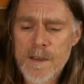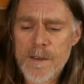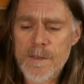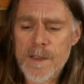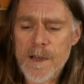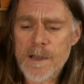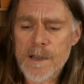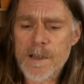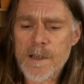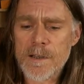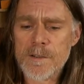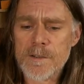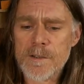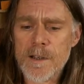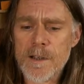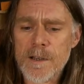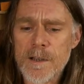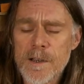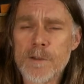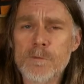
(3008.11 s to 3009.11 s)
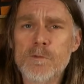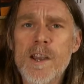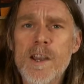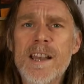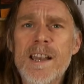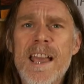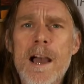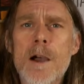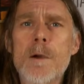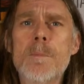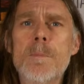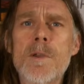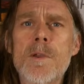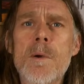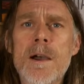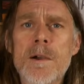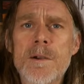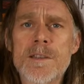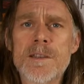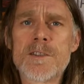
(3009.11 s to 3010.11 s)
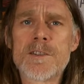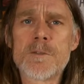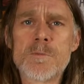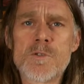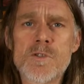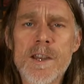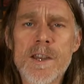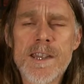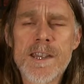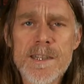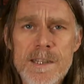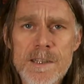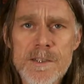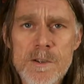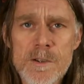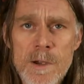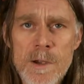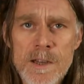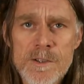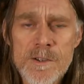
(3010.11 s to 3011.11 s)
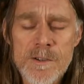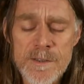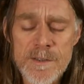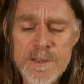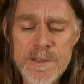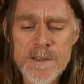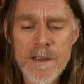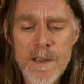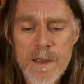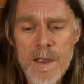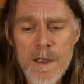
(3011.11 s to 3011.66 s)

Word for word: that can really help you out in some tricky situations.